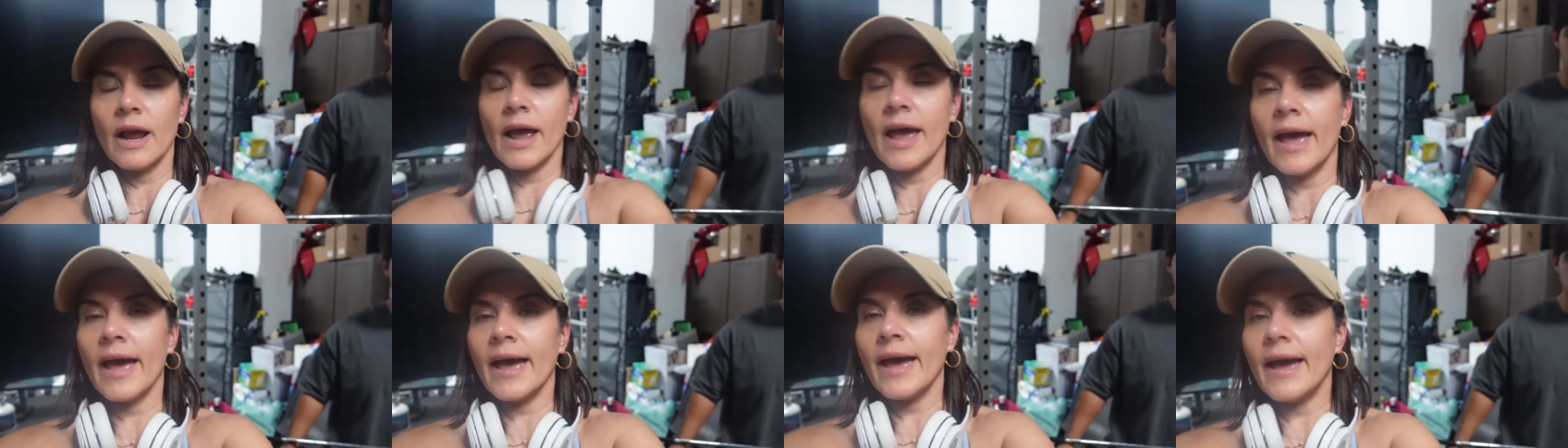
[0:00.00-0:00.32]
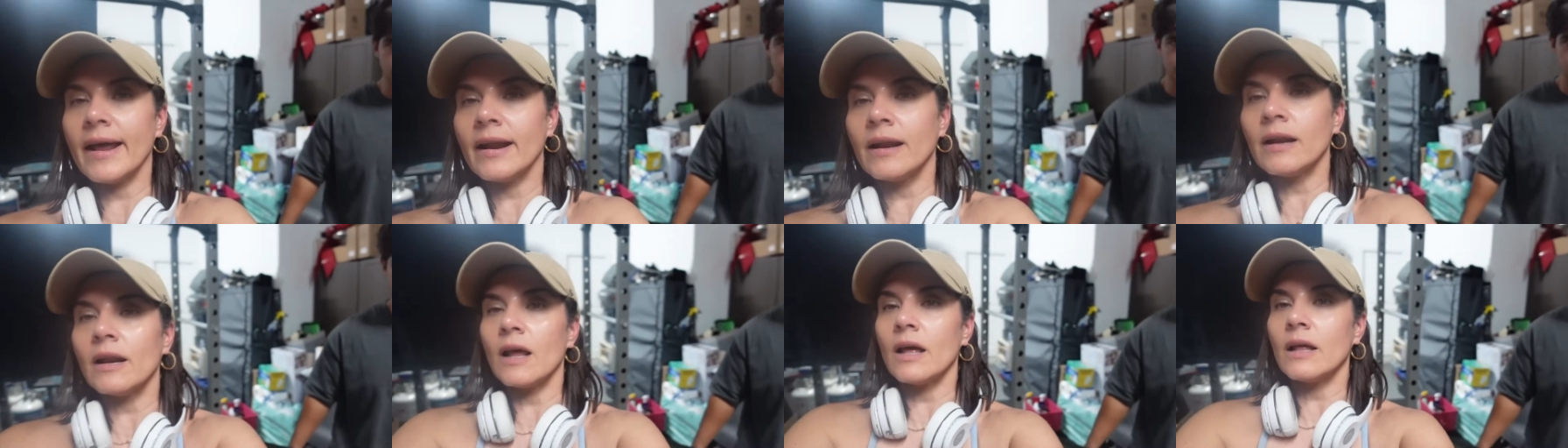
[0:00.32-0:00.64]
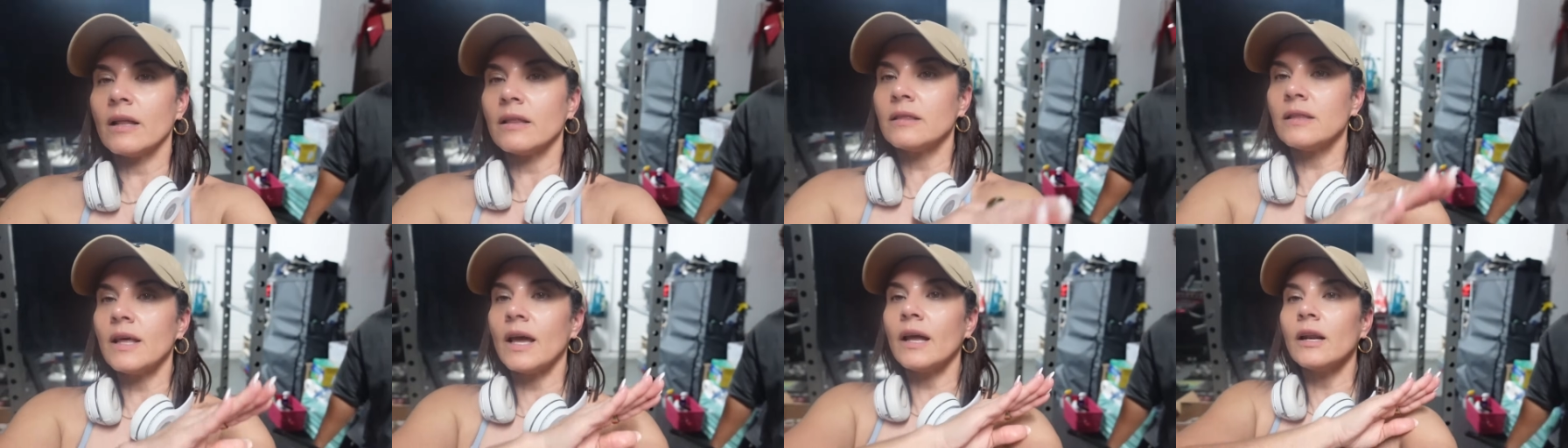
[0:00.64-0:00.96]
and
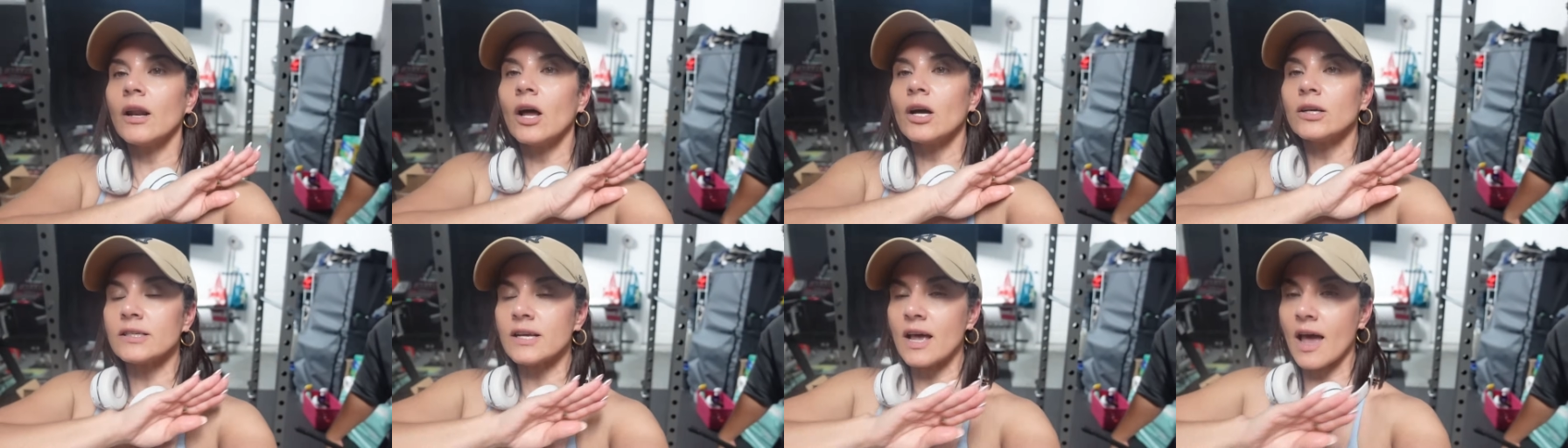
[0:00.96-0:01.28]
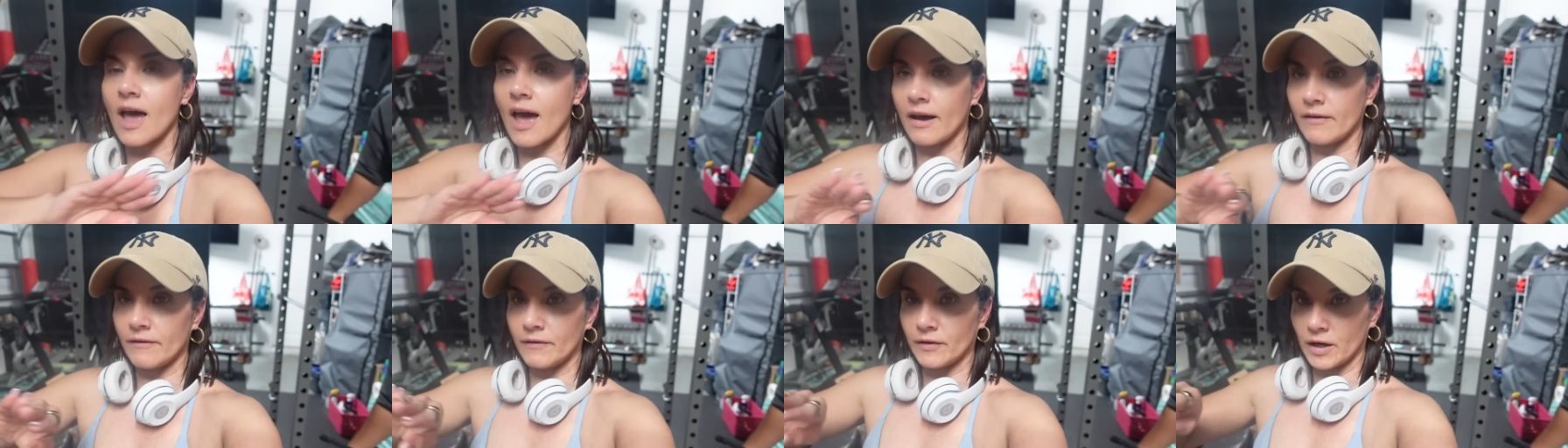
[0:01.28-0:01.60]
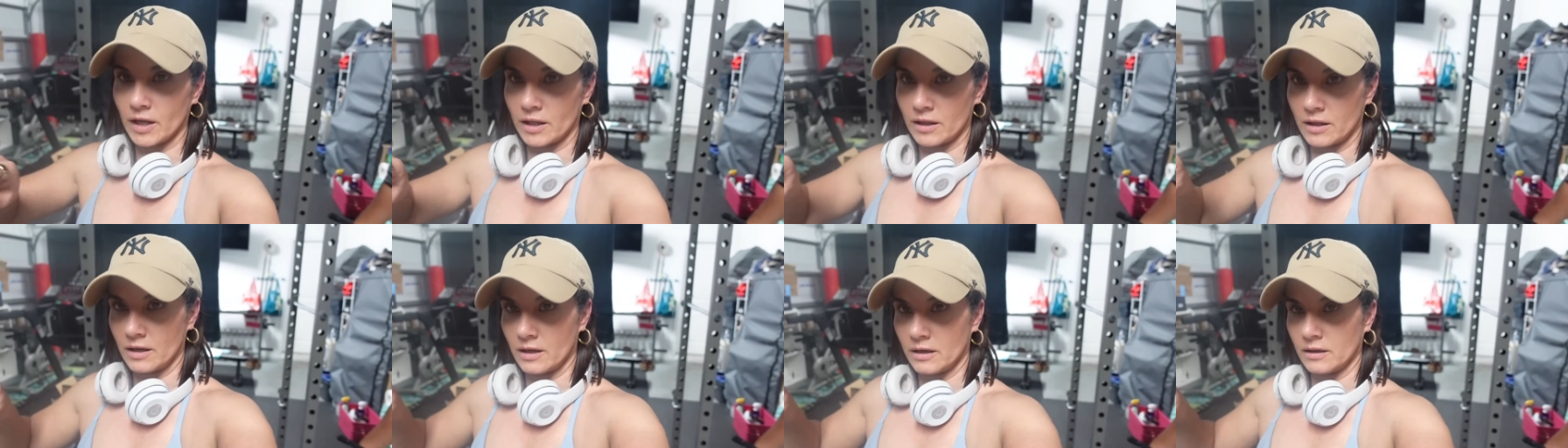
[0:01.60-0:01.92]
they lost
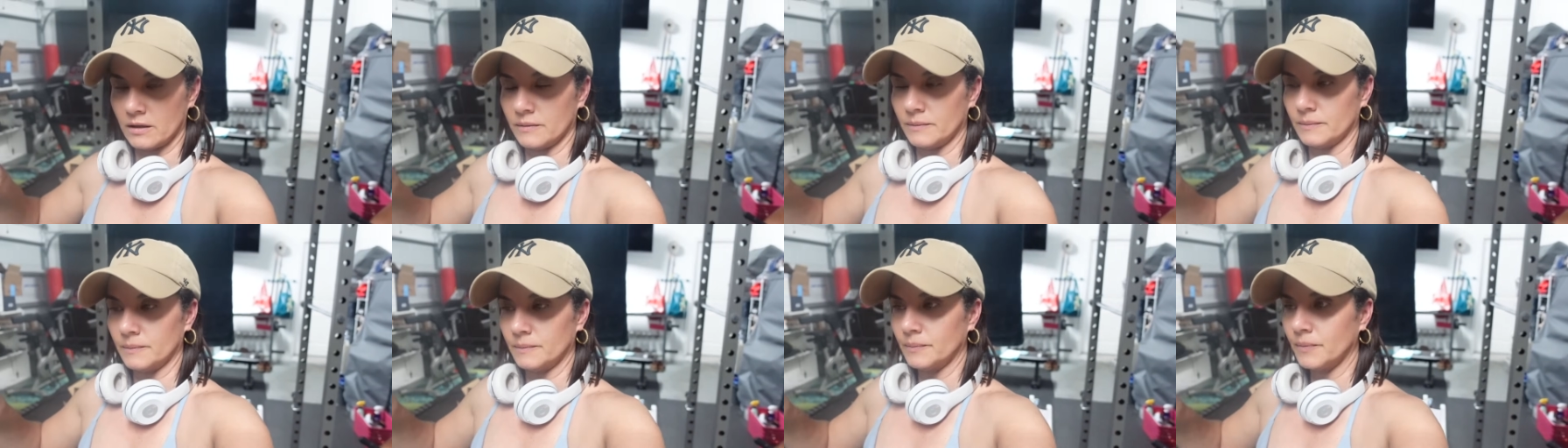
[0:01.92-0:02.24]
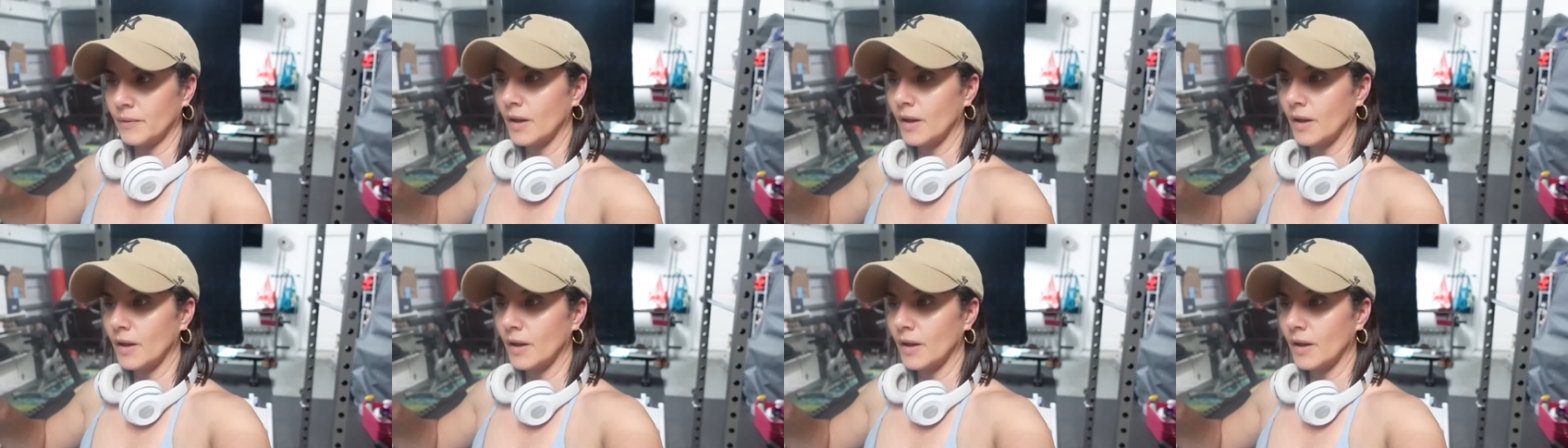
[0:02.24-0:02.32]
everything.